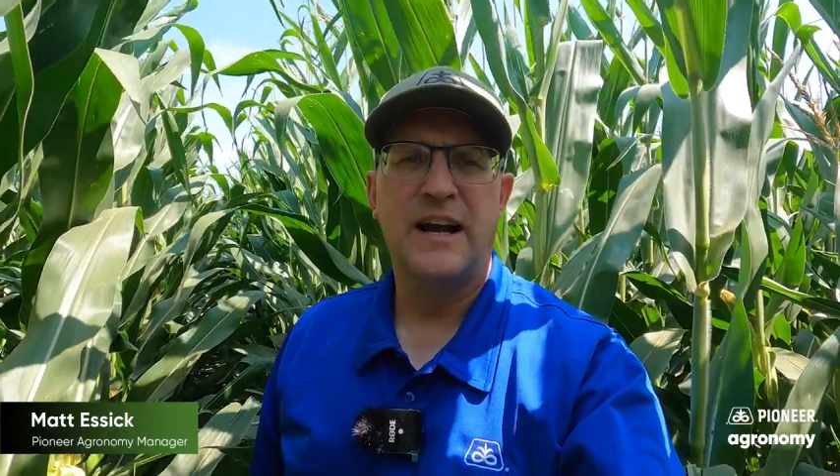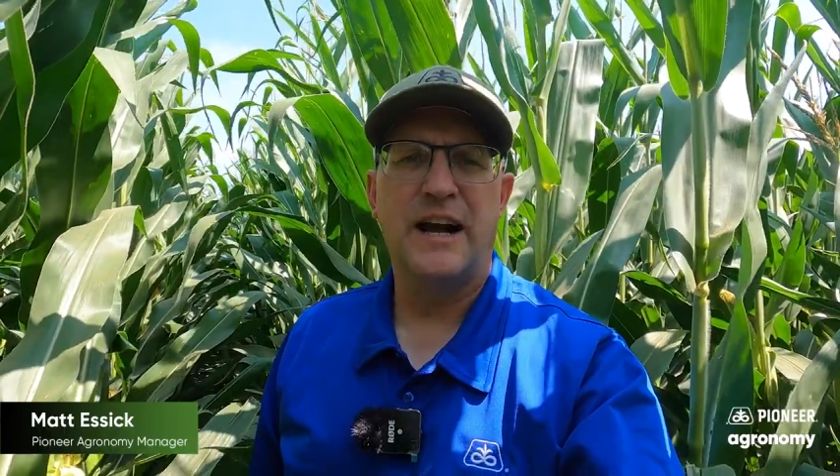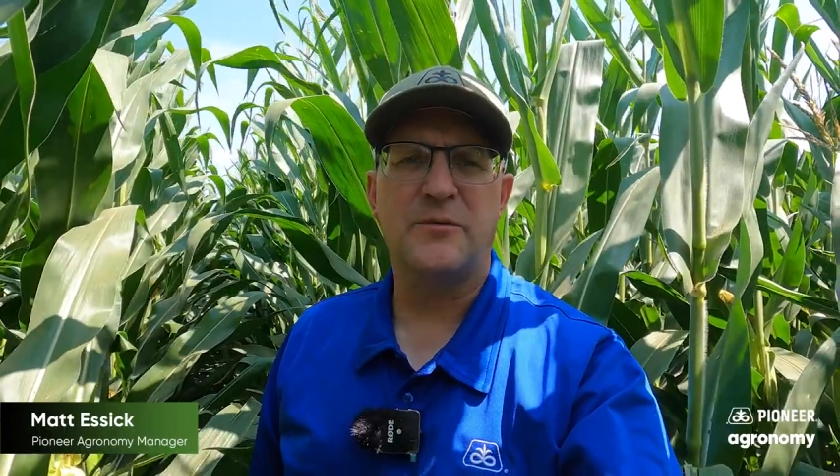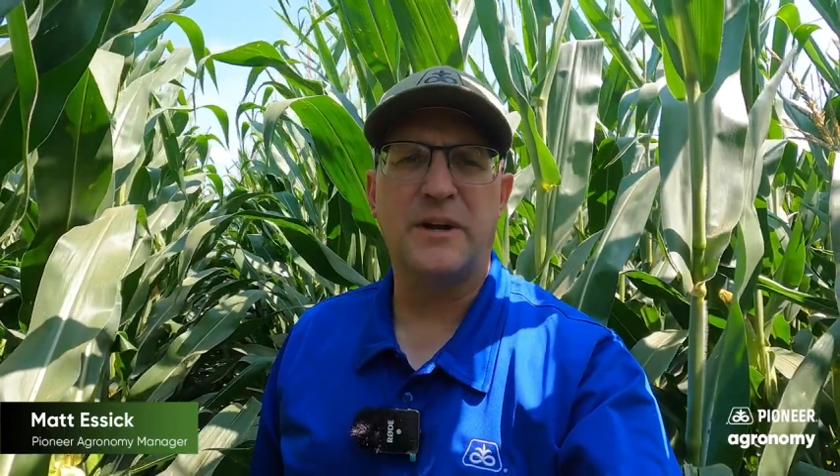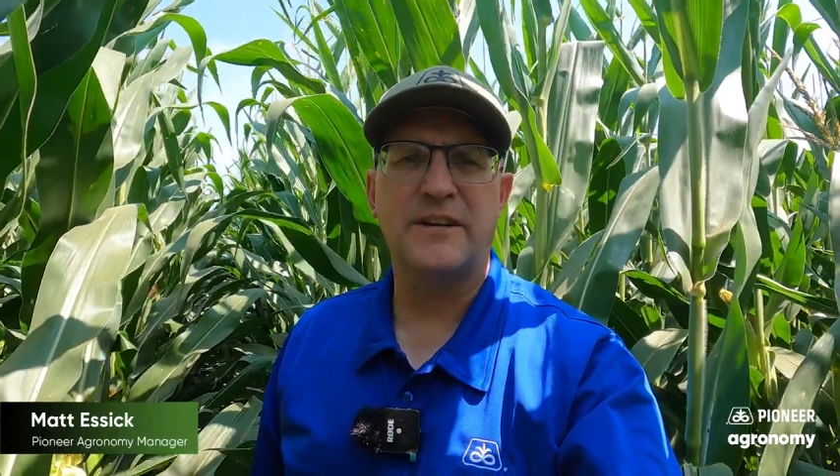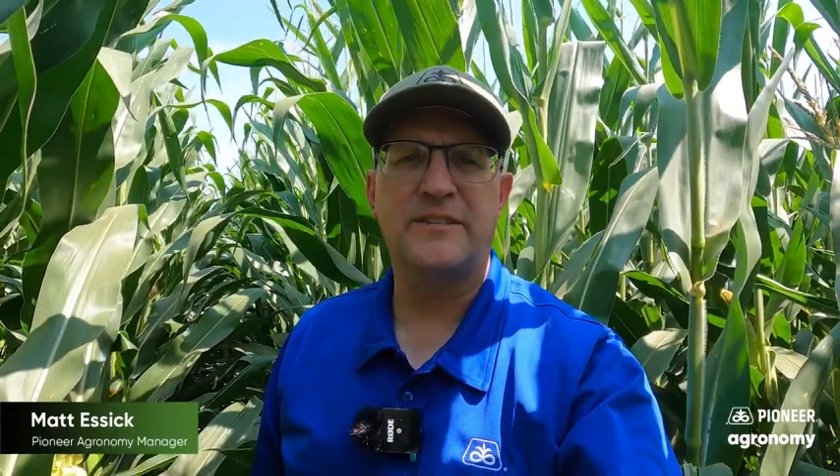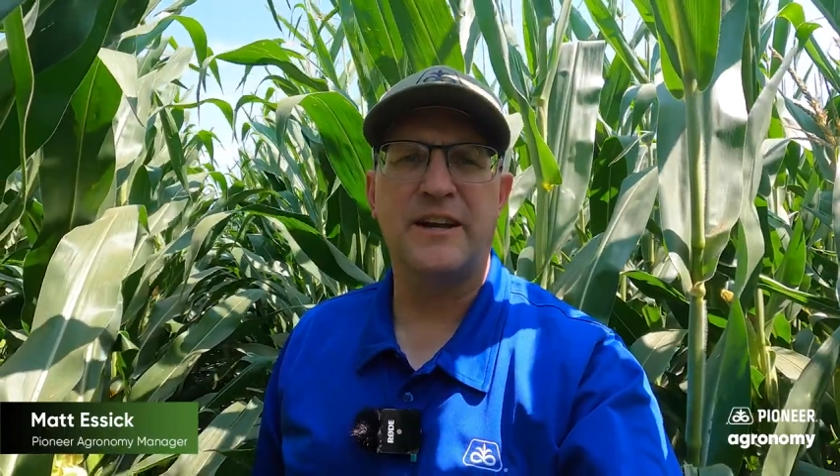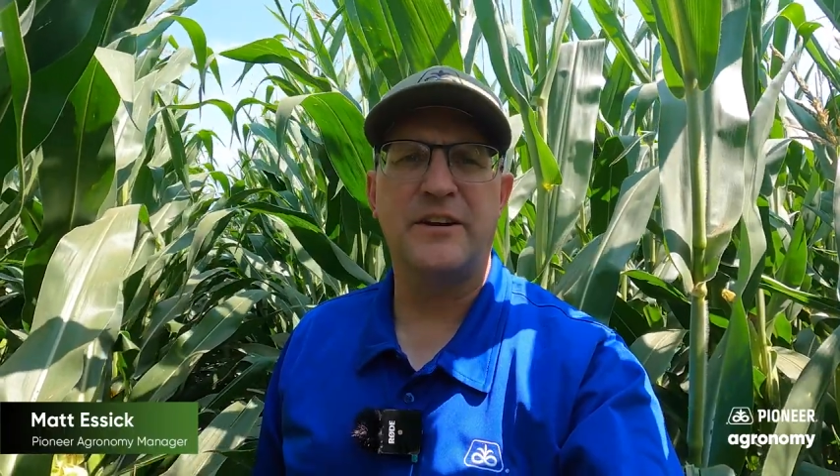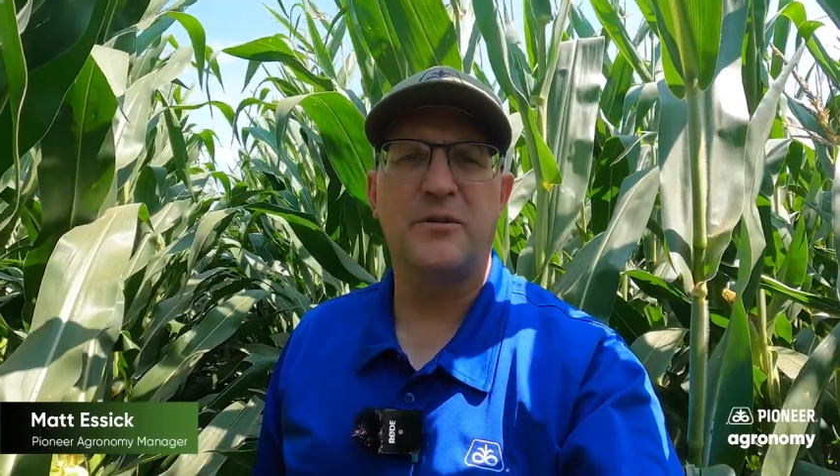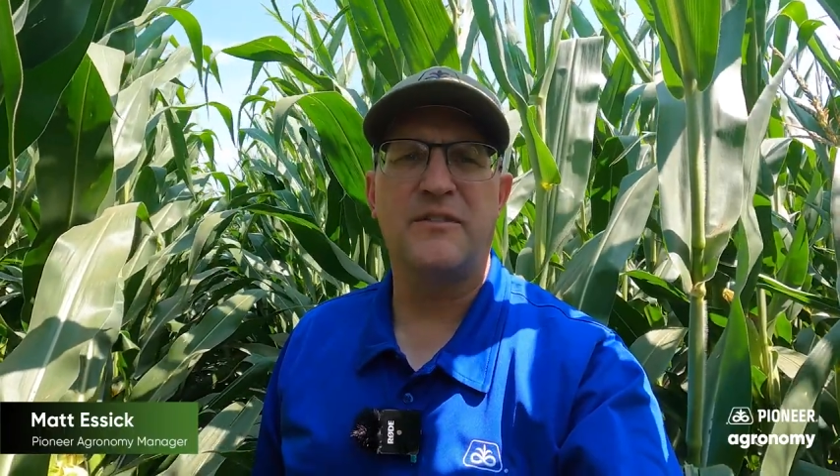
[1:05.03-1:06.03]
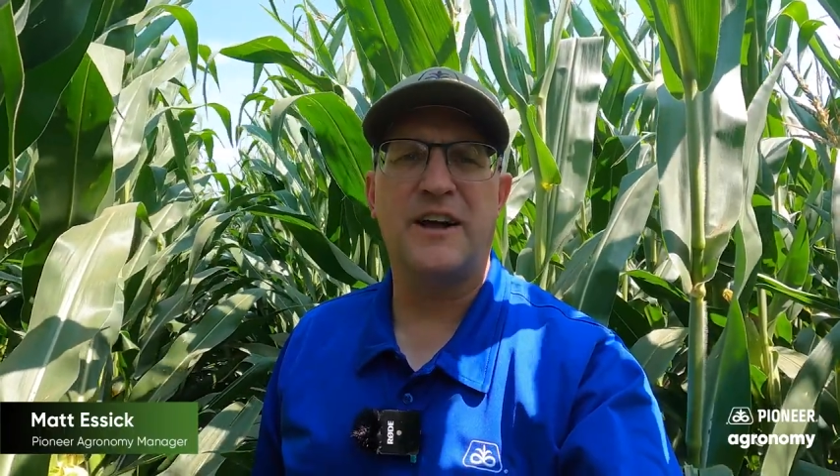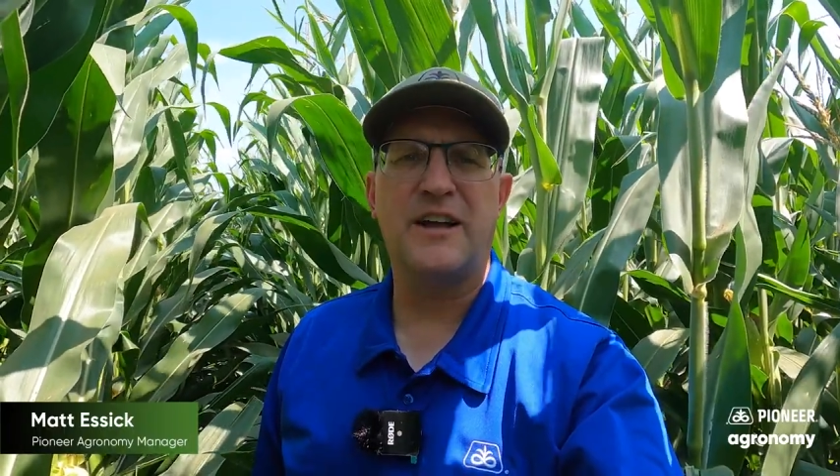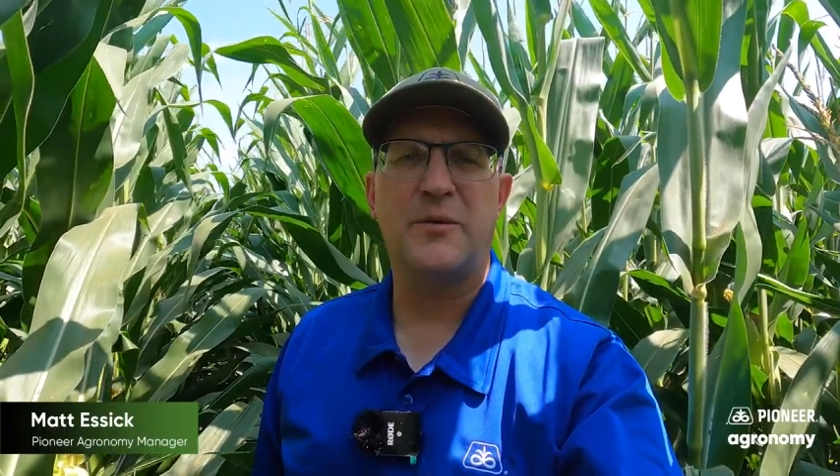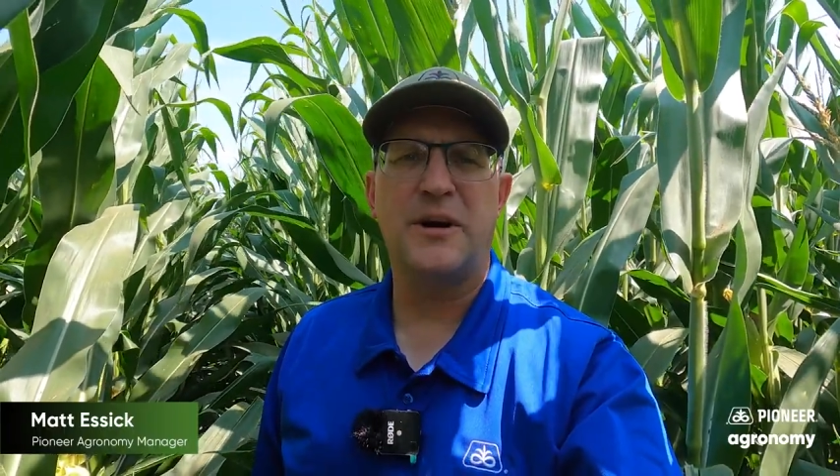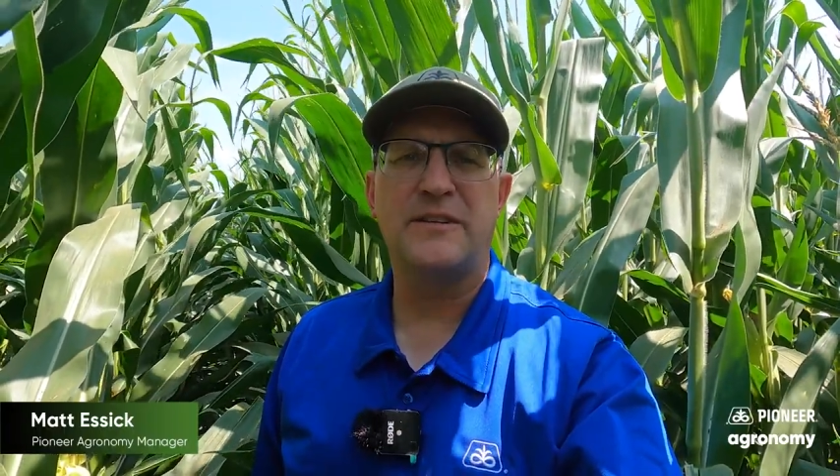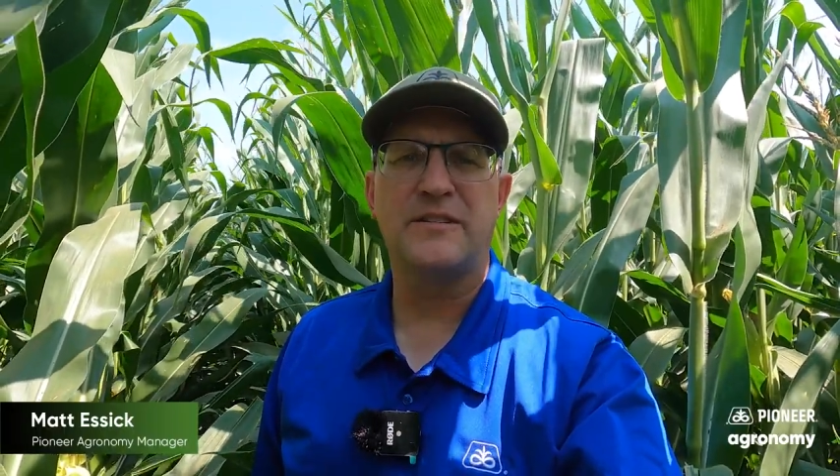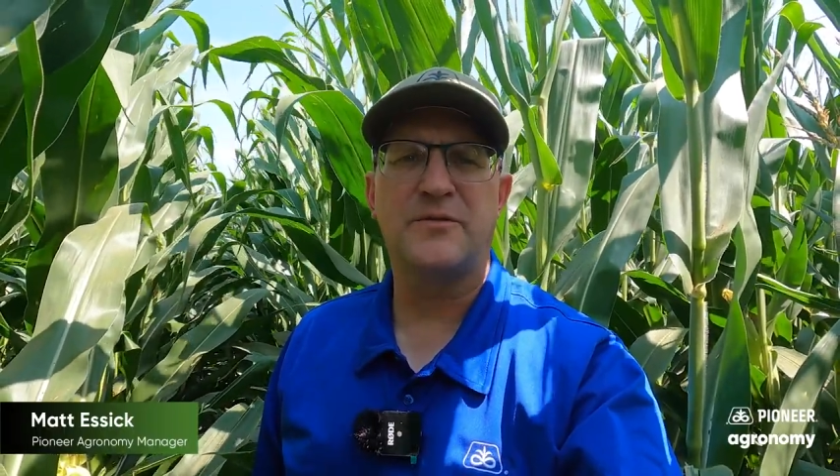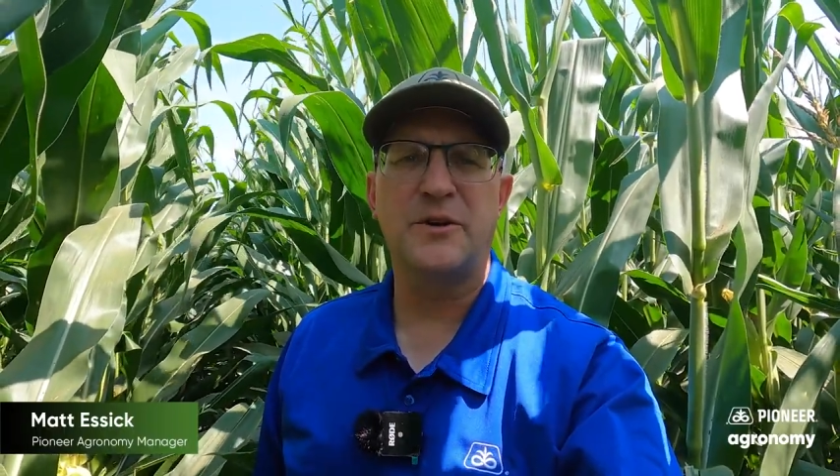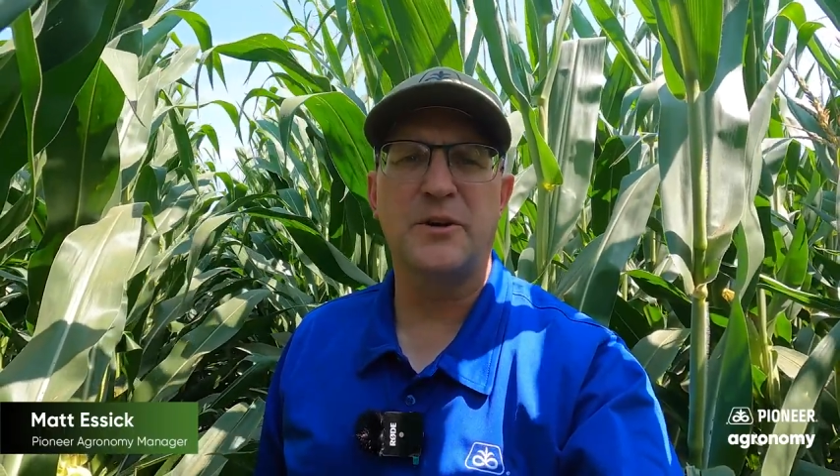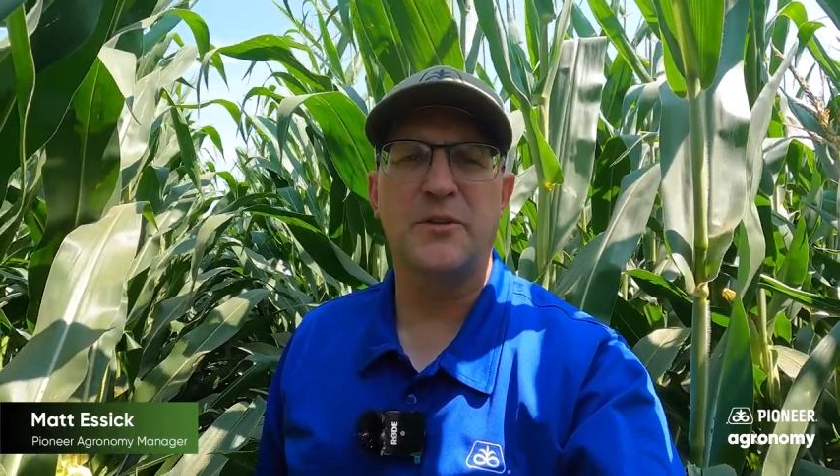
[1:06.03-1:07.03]
as we continue to evaluate this
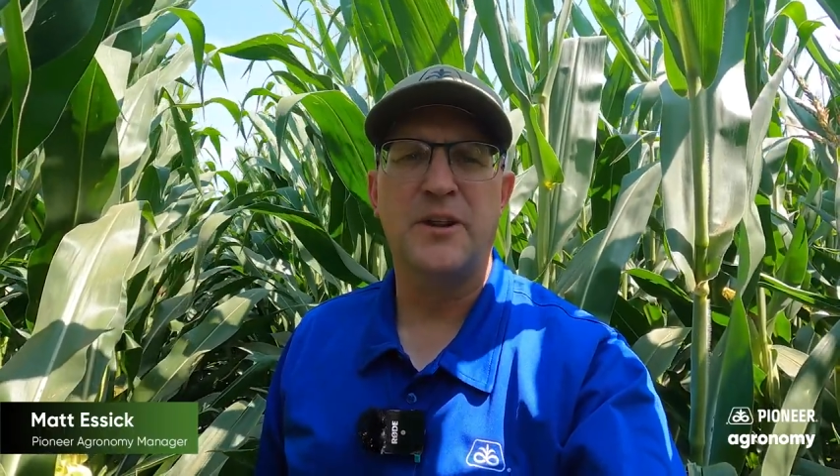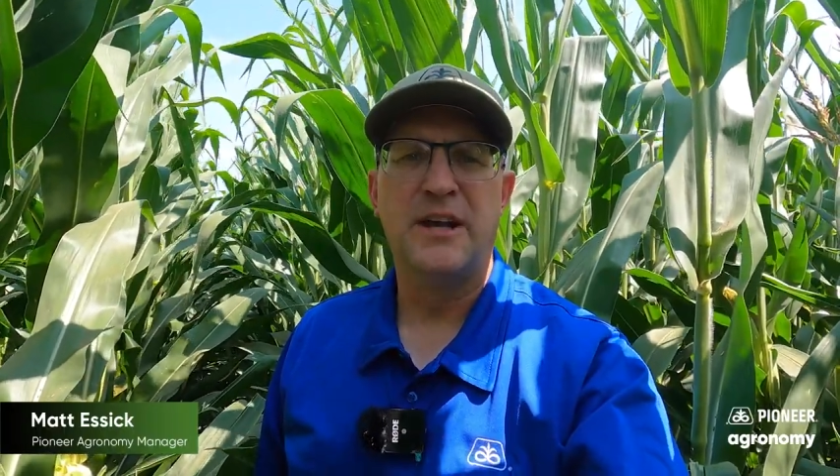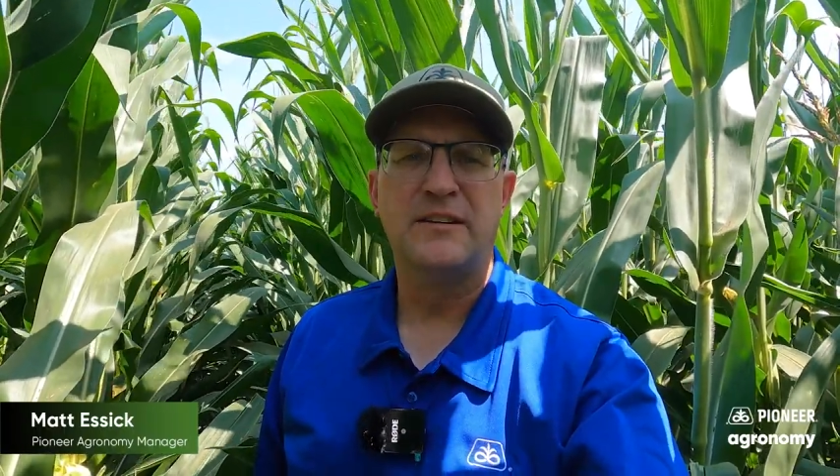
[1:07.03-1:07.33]
field